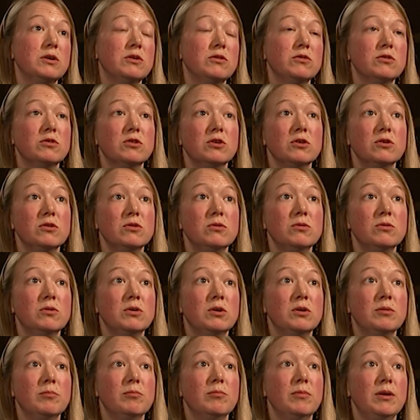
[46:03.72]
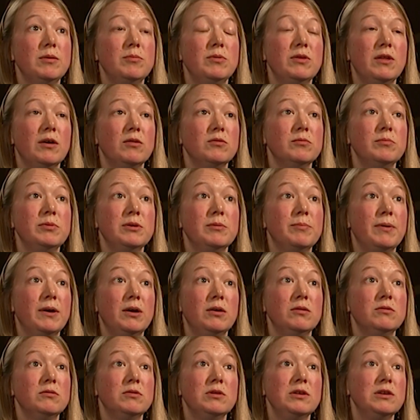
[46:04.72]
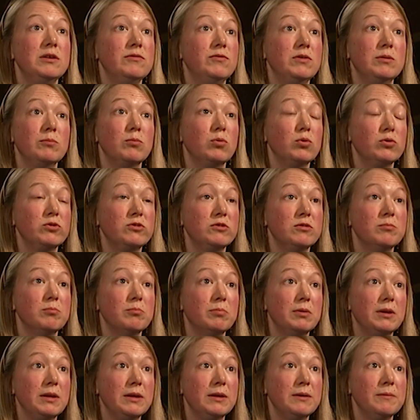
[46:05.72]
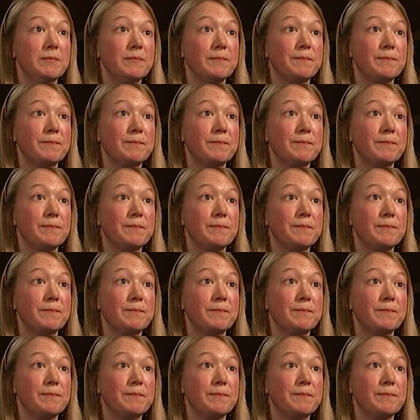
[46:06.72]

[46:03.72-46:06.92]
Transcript: So maybe that would be about living more simply.